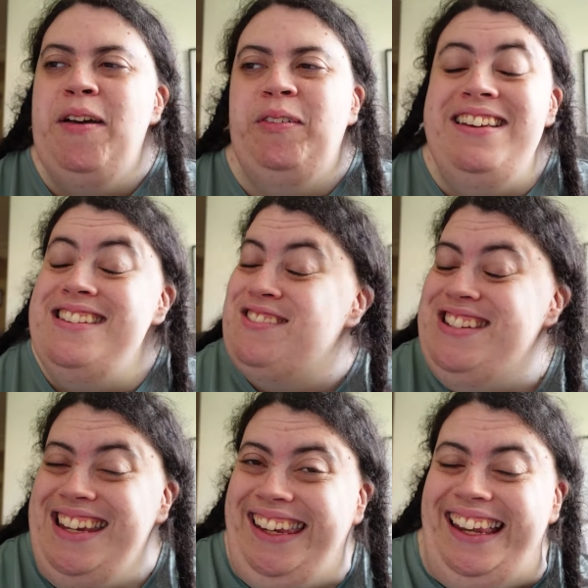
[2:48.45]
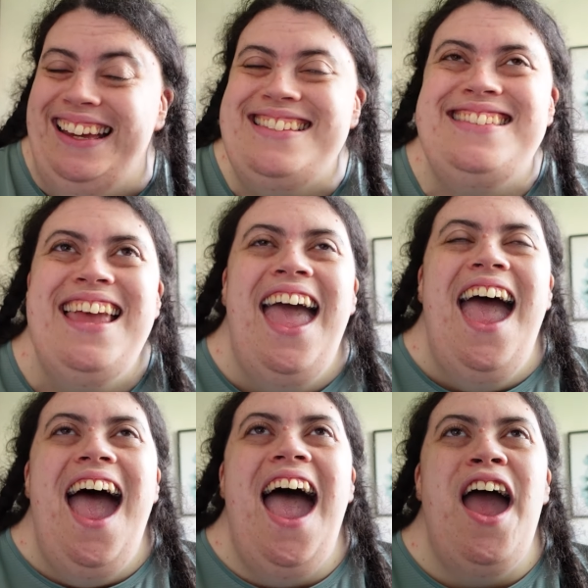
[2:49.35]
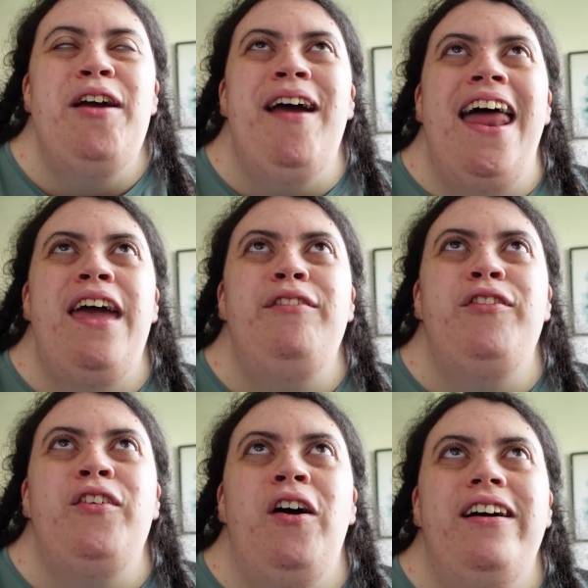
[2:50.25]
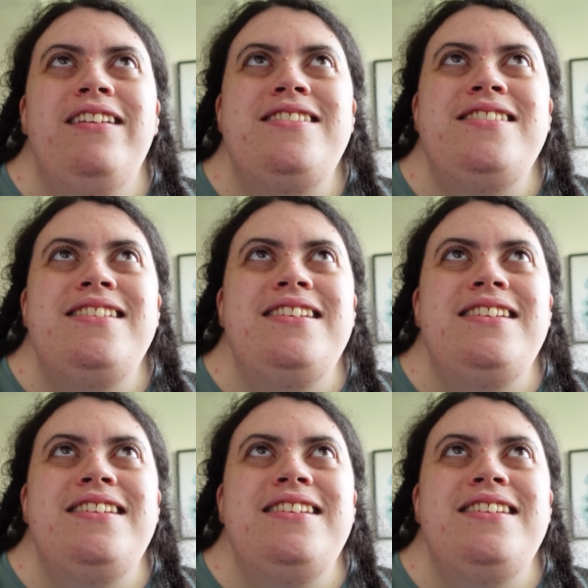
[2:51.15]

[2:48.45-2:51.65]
which is ridiculous. And I got